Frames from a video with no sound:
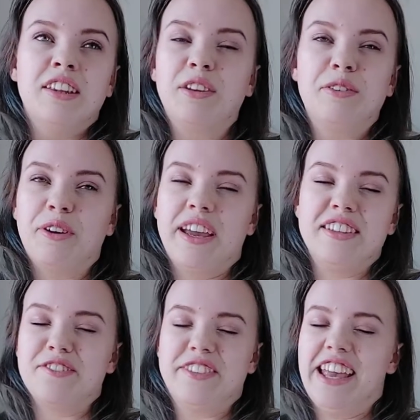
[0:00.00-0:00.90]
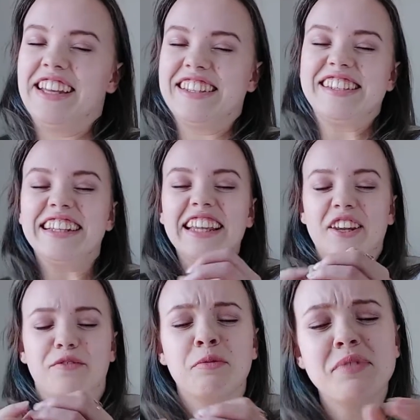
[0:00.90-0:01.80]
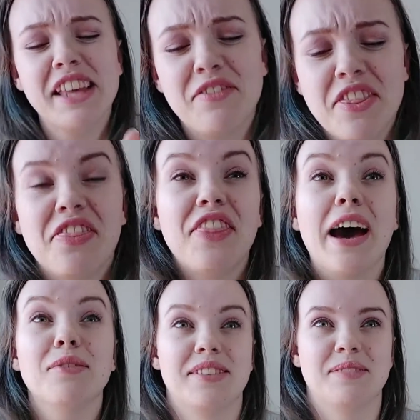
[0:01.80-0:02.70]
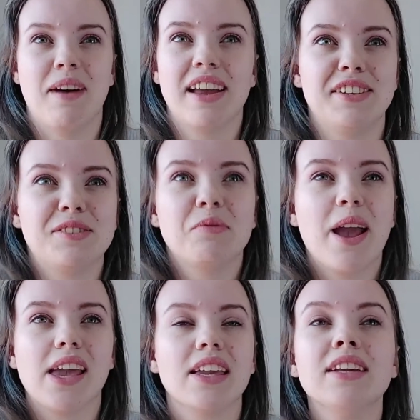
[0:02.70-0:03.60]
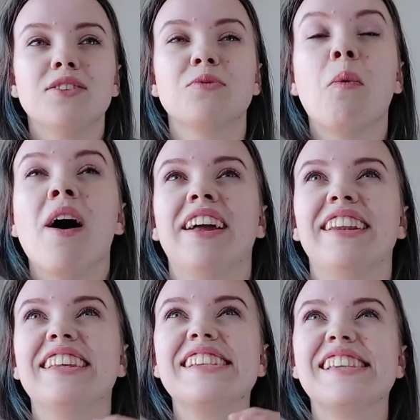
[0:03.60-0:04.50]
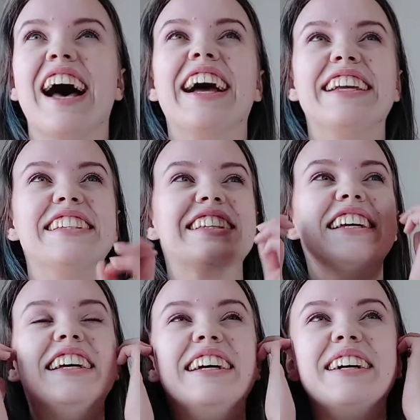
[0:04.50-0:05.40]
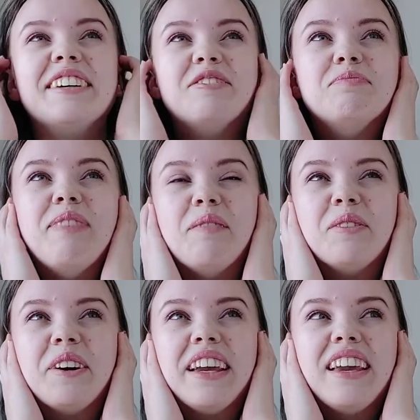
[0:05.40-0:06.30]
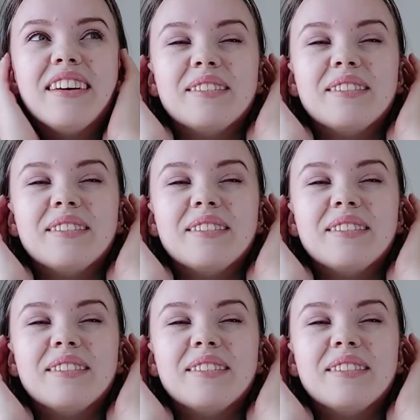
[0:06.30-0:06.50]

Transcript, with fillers: Little grains of sand still in it from 7,000 miles away, each one the size of a memory.